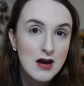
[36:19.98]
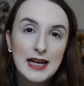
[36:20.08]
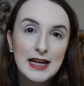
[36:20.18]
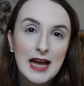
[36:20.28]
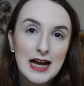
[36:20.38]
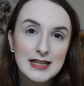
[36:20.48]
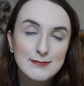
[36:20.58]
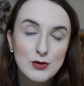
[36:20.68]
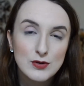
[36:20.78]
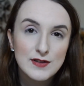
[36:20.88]
It has
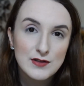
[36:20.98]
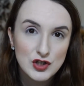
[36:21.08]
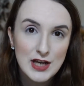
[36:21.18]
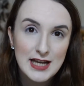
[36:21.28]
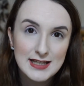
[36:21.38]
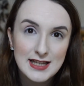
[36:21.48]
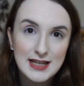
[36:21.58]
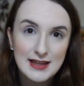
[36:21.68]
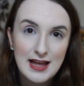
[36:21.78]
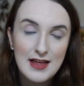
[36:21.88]
most of the shades
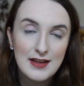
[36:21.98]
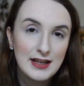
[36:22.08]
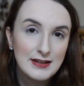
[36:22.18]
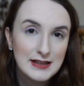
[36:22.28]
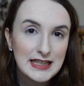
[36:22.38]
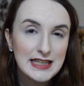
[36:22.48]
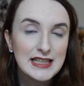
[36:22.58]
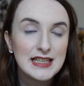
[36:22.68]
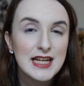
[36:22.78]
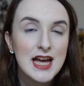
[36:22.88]
in there that you
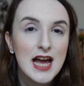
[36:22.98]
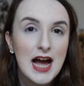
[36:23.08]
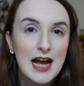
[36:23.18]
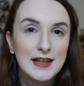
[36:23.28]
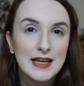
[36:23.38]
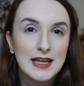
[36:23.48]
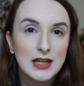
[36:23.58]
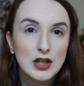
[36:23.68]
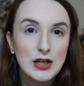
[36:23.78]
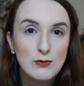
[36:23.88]
need. I
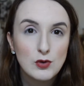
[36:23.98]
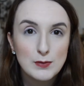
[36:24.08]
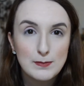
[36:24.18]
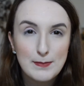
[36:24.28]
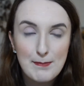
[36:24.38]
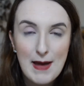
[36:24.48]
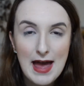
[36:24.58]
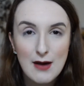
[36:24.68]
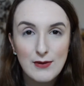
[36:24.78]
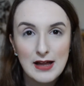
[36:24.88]
think it would
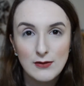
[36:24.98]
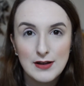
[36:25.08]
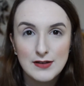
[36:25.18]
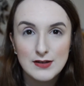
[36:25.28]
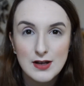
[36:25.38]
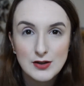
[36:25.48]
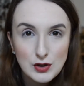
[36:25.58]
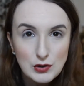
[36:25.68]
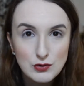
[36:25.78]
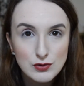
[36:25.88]
pair well with a
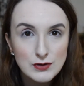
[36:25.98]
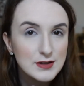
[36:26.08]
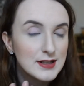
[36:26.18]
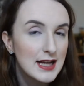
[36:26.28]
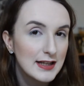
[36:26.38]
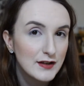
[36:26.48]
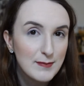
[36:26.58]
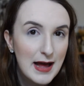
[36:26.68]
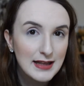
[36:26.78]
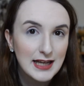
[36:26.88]
neutrals kind of
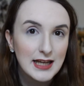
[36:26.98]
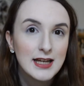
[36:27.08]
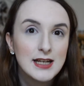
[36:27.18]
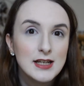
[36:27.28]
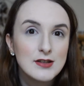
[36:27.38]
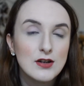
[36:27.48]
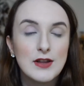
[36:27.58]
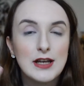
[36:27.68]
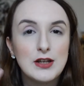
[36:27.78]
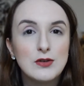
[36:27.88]
palette so
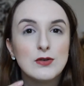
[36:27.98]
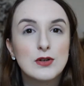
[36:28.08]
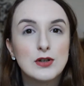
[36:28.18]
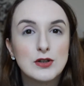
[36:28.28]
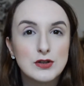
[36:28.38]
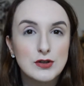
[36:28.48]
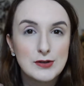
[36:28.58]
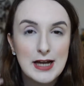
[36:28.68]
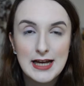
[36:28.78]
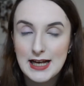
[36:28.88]
that you could
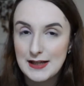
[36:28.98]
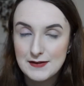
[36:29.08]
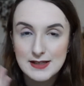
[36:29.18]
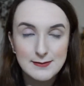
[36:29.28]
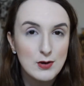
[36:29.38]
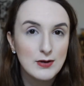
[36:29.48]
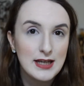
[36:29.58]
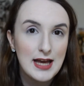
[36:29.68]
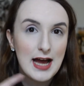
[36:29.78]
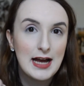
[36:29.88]
create a kind of
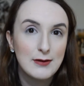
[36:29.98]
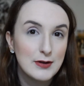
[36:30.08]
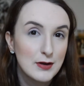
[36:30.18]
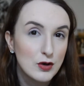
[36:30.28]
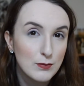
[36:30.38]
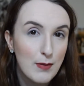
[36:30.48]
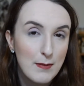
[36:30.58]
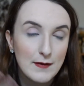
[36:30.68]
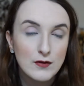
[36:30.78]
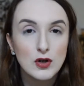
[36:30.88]
smoky eye with a
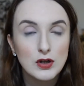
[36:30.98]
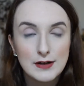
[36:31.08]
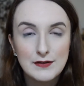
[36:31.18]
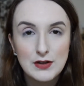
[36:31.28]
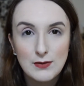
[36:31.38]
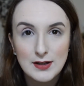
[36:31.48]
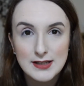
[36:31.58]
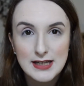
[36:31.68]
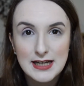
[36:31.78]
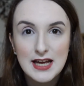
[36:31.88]
pop of colour if you
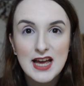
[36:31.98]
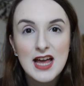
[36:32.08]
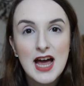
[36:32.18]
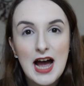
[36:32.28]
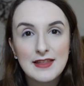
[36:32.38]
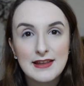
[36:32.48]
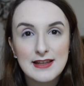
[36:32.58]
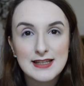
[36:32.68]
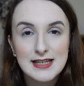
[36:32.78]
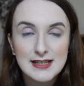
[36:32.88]
wanted I think
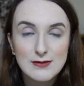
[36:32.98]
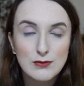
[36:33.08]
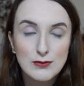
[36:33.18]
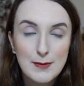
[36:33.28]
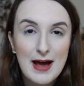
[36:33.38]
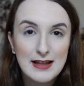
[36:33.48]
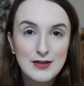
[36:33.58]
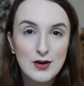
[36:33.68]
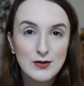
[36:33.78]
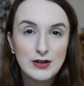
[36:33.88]
this is the palette
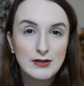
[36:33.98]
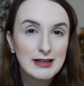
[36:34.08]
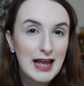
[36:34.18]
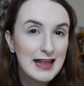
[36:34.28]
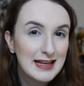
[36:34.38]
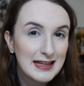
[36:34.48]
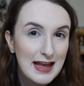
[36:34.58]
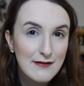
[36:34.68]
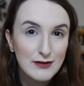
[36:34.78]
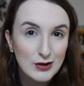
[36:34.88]
though that you can get nearly
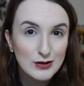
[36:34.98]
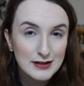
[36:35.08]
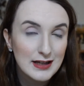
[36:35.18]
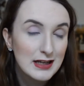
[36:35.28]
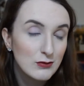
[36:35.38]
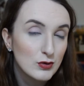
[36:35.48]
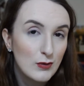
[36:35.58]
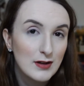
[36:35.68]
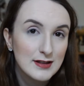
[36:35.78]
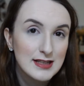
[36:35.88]
every colour that you would
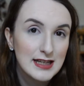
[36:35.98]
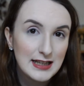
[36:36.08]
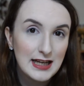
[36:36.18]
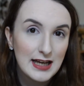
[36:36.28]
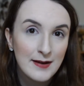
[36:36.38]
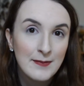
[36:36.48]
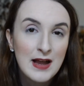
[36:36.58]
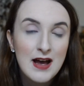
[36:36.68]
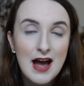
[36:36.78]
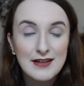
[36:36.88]
want in here.
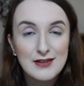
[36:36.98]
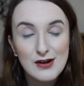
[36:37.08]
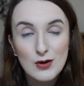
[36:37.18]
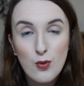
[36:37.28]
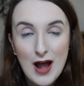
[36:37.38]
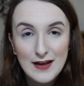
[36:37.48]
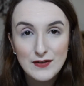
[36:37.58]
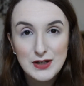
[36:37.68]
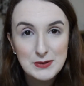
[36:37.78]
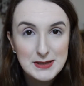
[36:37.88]
I think there are quite a
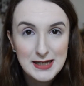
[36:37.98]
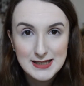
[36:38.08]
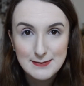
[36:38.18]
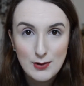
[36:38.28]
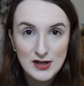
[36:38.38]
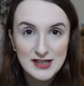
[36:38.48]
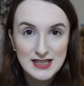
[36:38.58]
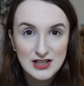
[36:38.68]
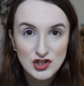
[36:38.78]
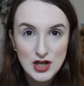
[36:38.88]
few
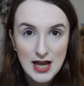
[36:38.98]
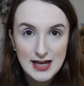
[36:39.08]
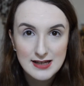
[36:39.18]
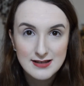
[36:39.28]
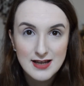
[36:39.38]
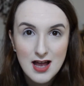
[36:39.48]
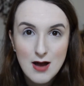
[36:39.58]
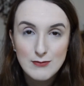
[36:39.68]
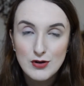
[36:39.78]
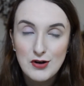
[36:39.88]
disappointing shades
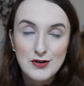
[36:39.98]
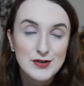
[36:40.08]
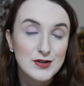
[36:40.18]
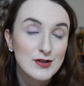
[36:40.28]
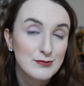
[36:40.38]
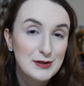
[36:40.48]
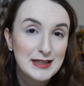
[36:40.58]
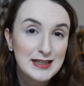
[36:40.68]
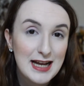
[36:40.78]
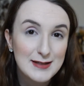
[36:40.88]
but there are also some
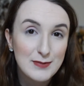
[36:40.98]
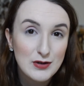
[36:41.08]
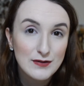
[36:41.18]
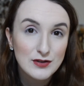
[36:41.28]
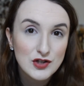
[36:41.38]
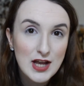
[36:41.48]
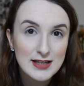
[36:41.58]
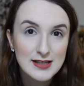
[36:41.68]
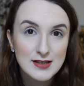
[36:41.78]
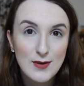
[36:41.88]
really nice beautiful
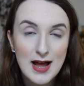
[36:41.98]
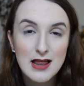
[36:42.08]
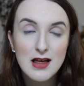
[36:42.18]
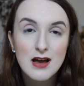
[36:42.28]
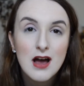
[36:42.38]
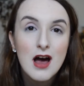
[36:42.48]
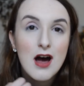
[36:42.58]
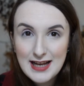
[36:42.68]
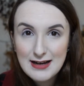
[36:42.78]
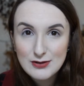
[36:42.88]
shades as well.
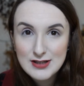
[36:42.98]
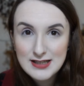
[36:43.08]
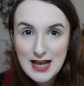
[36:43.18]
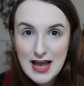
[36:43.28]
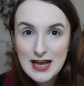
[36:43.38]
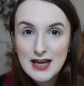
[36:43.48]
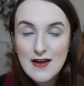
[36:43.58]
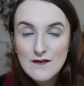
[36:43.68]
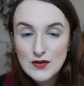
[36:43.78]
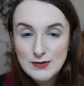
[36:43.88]
And I would say
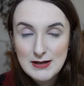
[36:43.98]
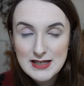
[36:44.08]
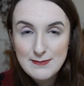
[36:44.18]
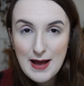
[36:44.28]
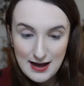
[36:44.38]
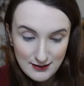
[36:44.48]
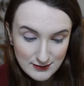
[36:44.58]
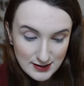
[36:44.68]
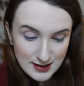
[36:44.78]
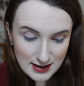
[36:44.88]
for
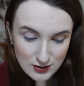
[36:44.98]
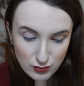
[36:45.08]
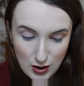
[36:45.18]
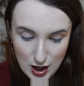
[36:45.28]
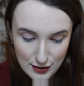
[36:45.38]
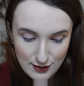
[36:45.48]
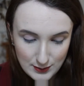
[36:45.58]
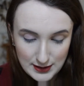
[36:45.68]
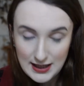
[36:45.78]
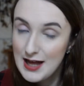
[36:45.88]
£20 it's worth the
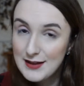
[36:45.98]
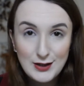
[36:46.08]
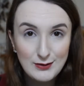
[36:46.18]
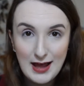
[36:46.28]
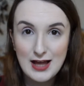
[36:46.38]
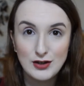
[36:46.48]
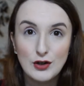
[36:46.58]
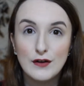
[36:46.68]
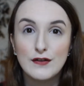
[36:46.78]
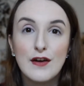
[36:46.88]
money. I think you get
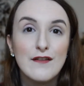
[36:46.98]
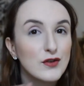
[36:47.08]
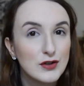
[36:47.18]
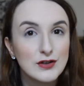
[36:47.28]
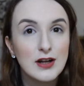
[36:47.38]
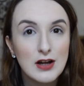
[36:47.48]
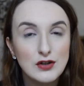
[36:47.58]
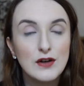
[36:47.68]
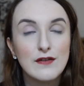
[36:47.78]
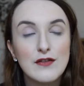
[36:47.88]
enough of good
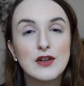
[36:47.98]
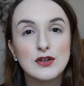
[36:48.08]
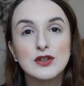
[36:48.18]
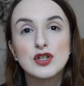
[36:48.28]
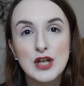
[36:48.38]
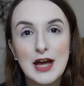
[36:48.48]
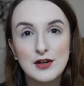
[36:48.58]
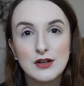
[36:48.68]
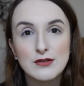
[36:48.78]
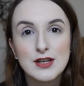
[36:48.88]
enough of the good
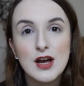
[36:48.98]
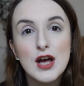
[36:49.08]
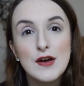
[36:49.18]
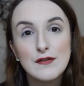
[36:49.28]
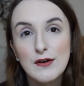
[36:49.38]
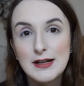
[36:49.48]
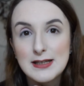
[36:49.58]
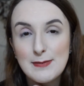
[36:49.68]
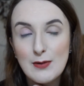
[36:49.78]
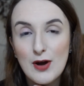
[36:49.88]
shadows for it
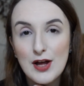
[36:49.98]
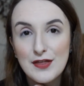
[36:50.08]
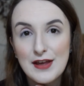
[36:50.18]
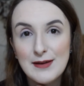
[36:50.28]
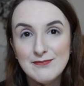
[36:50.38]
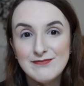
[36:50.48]
to be worth it.